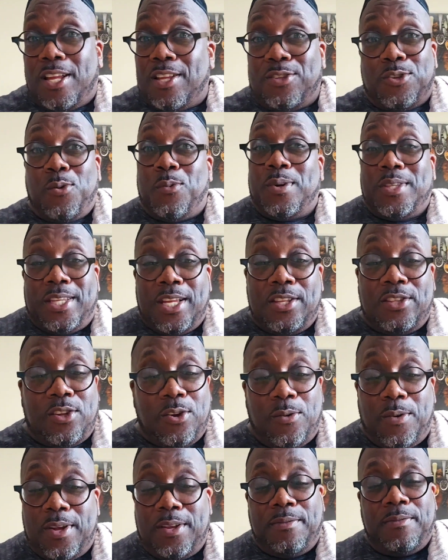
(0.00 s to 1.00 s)
They doing what they
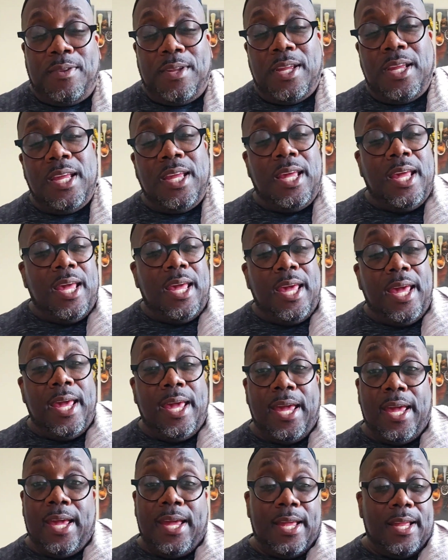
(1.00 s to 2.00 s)
doing.
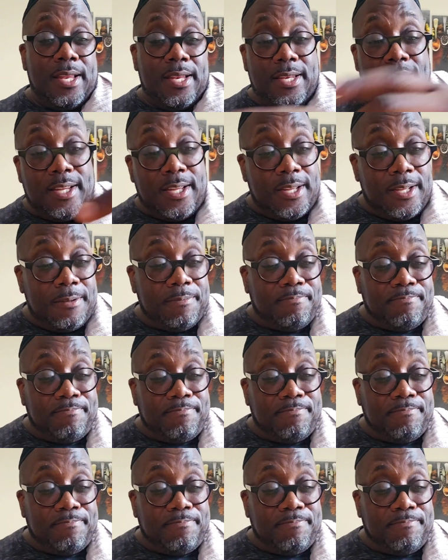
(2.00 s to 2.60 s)
And uh,